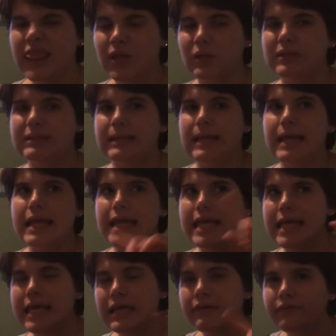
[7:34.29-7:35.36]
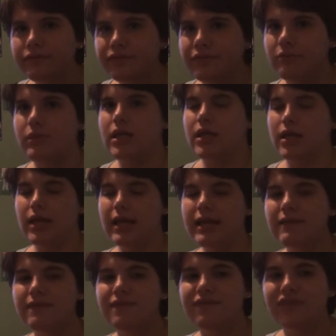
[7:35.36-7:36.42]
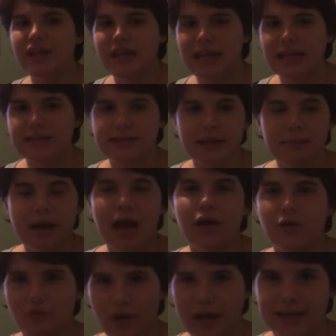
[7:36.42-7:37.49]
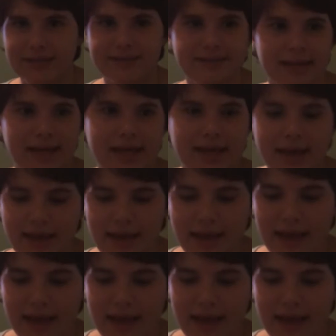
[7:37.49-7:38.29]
There is an infinite amount of ways. Like,